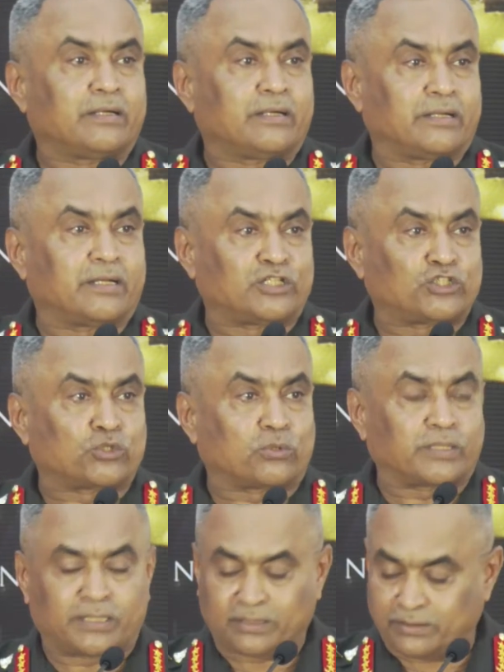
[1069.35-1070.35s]
in
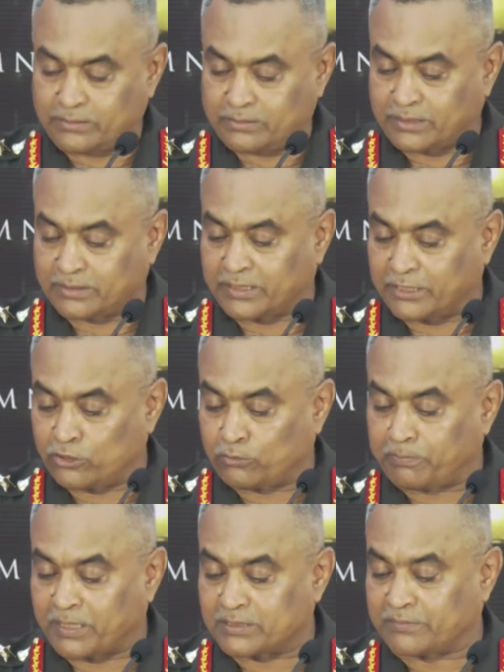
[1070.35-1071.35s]
ensuring that the
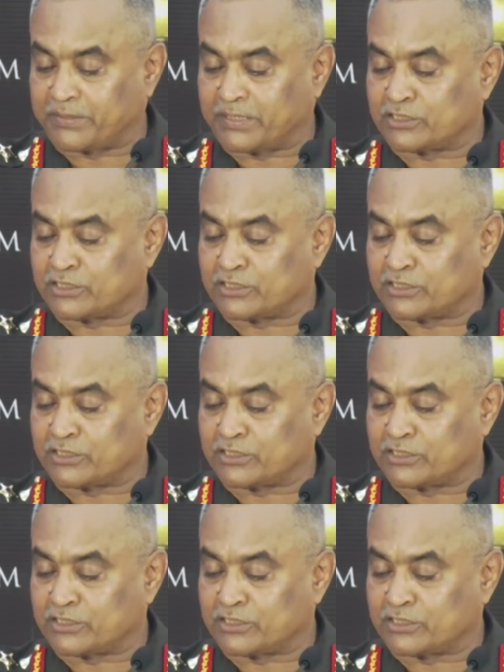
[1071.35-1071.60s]
Indo-Pacific is